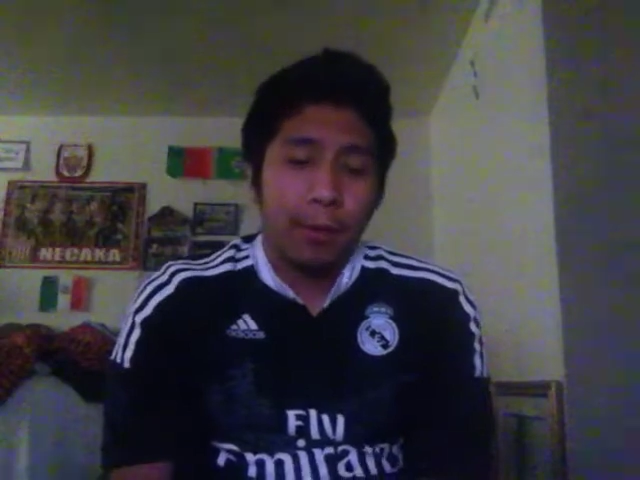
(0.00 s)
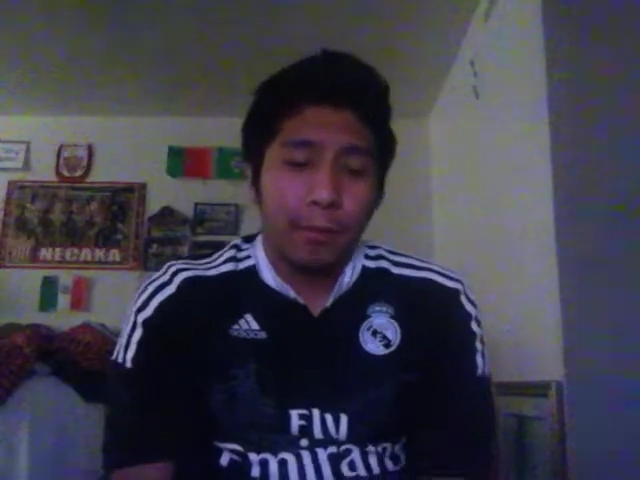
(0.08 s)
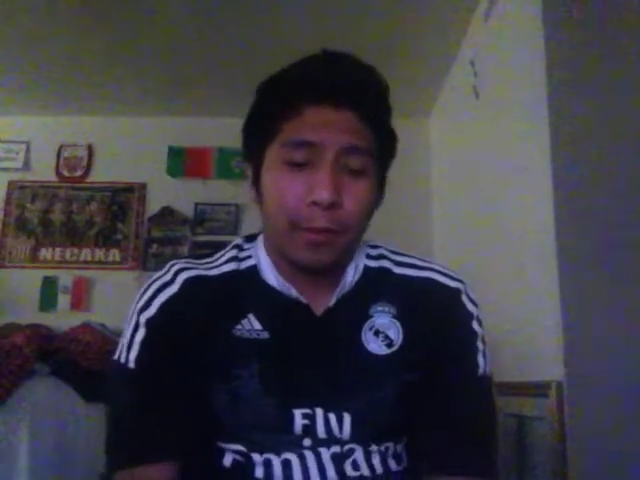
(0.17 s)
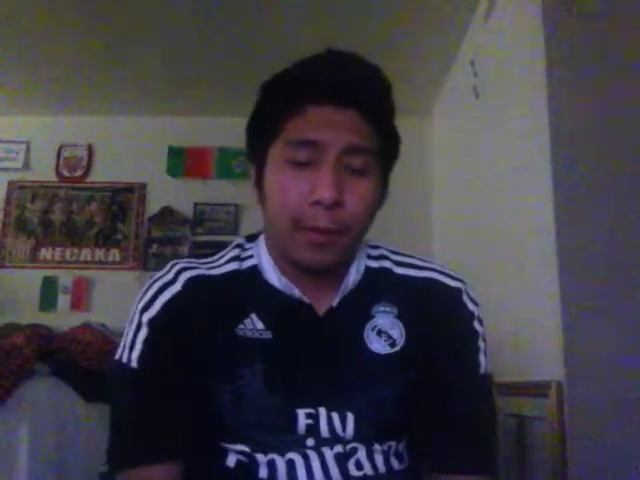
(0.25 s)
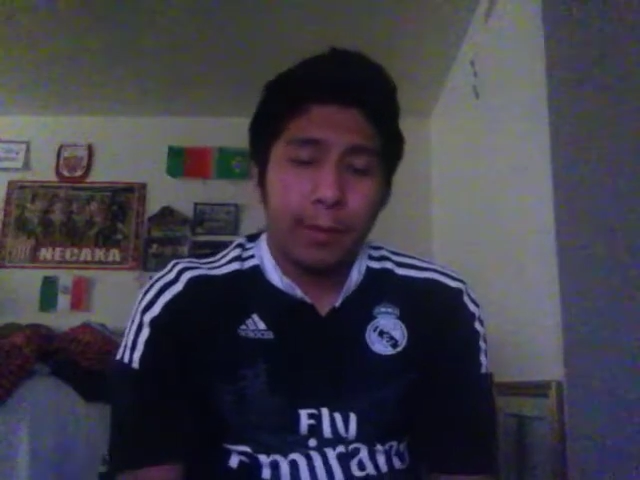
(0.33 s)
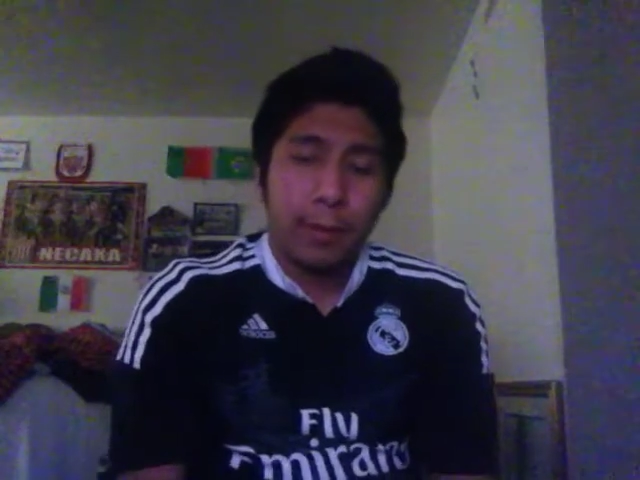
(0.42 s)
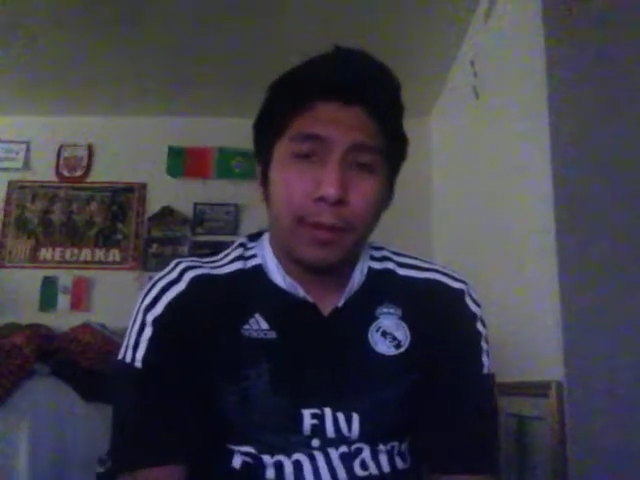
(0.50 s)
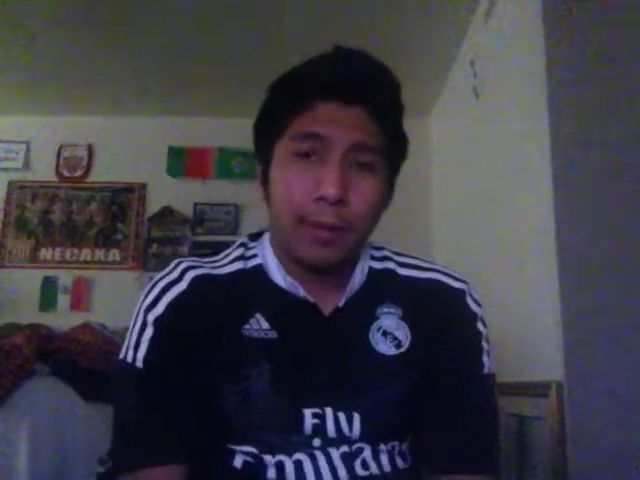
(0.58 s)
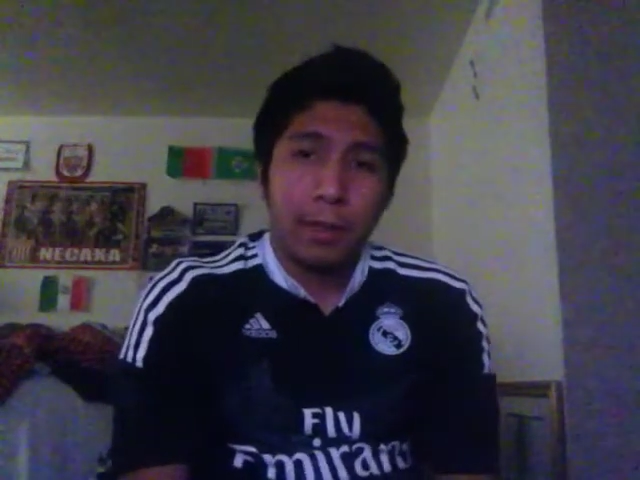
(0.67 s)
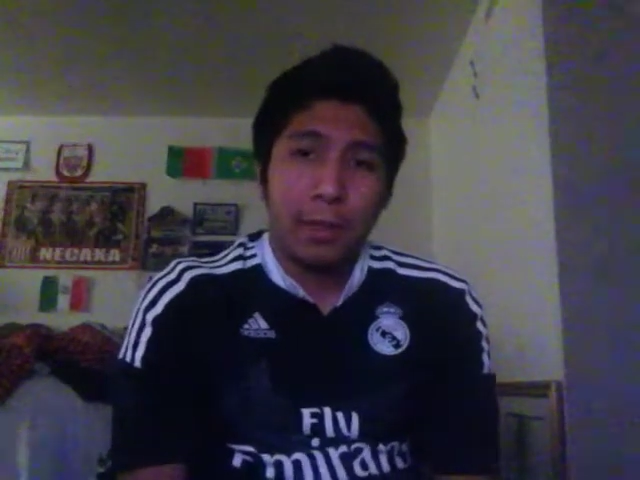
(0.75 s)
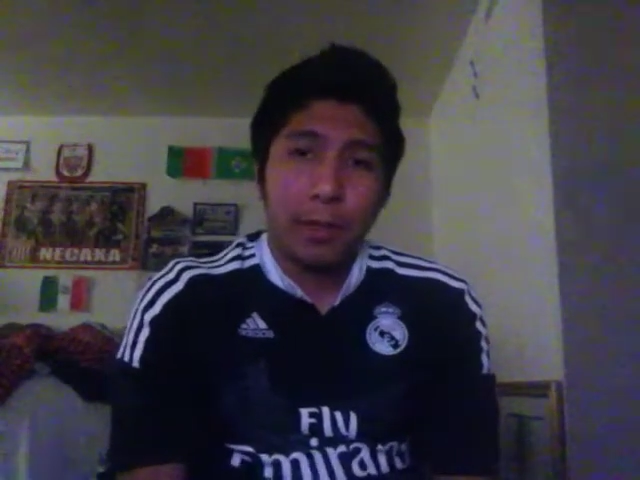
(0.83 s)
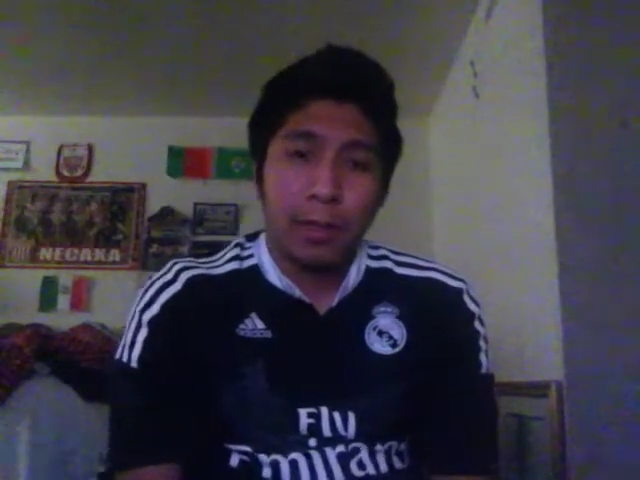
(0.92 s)
for him
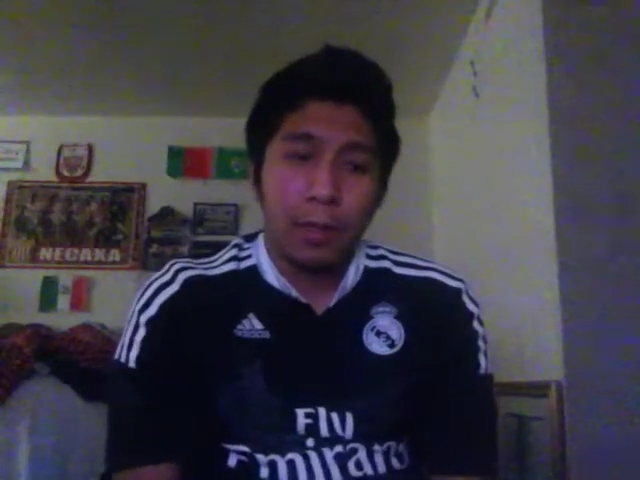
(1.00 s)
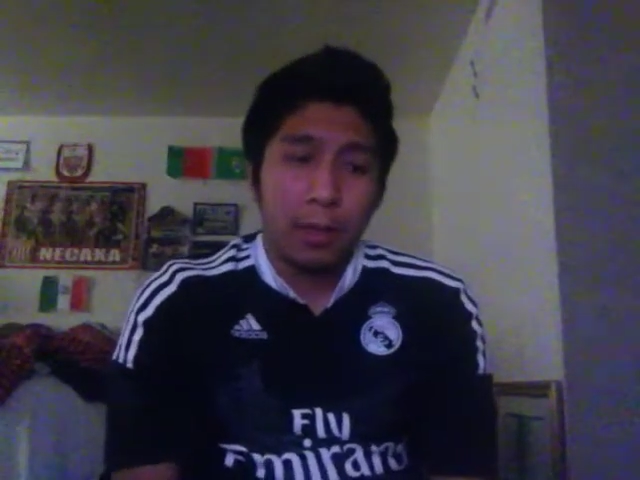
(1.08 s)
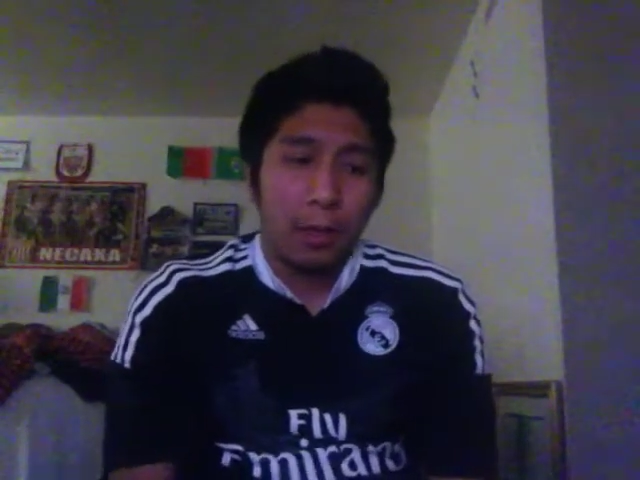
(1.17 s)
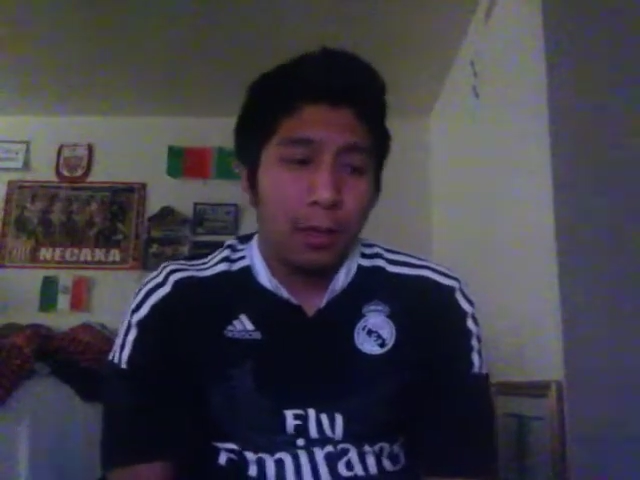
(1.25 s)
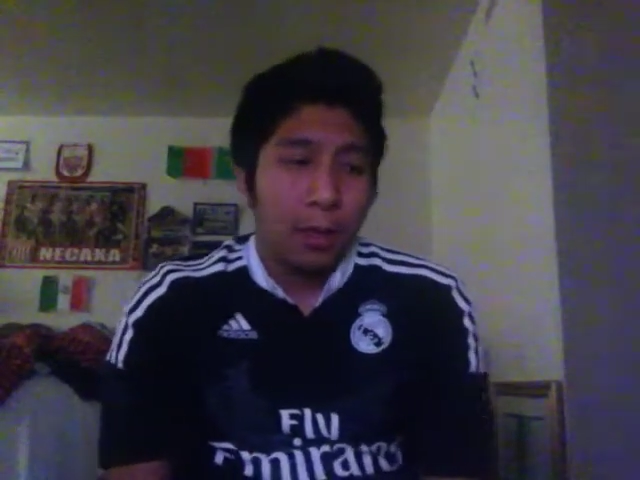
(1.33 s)
especially.